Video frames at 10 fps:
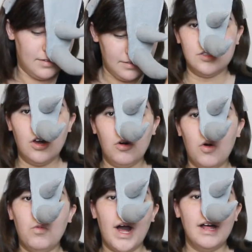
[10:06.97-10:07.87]

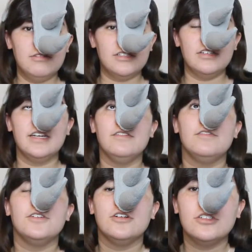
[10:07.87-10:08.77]
So while I was looking
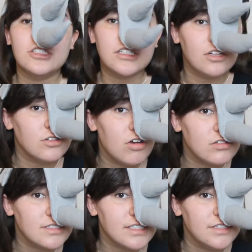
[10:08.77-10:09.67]
for just a
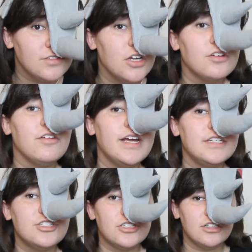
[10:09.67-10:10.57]
long sleeve
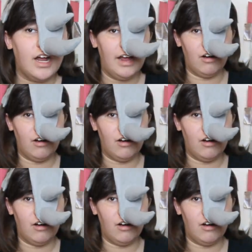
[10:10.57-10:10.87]
gray shirt, I